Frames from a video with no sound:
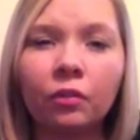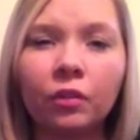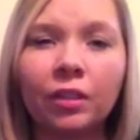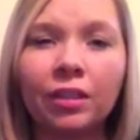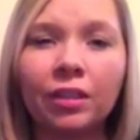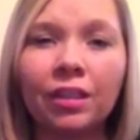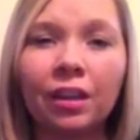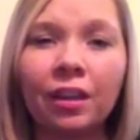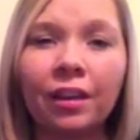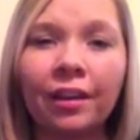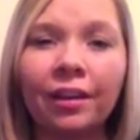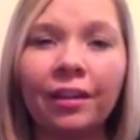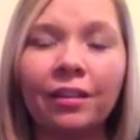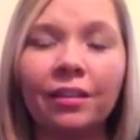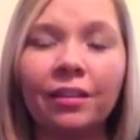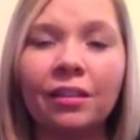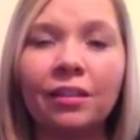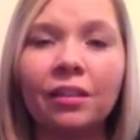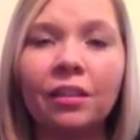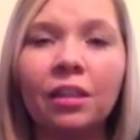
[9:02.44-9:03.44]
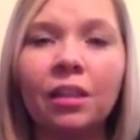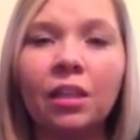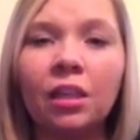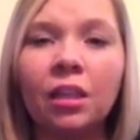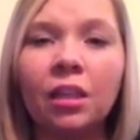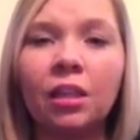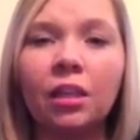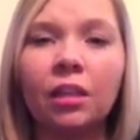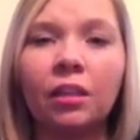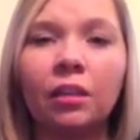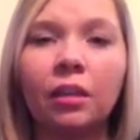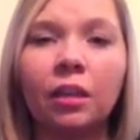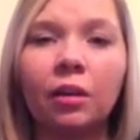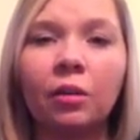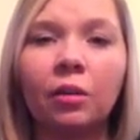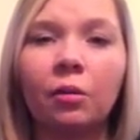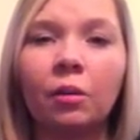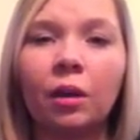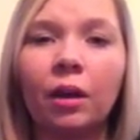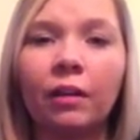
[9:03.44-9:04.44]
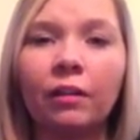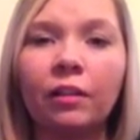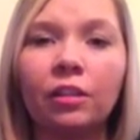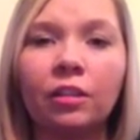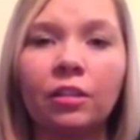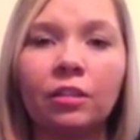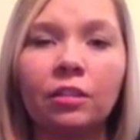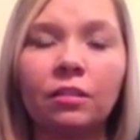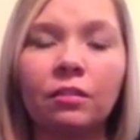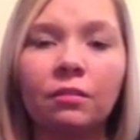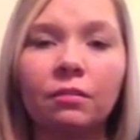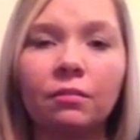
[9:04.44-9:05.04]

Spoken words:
a diet. I just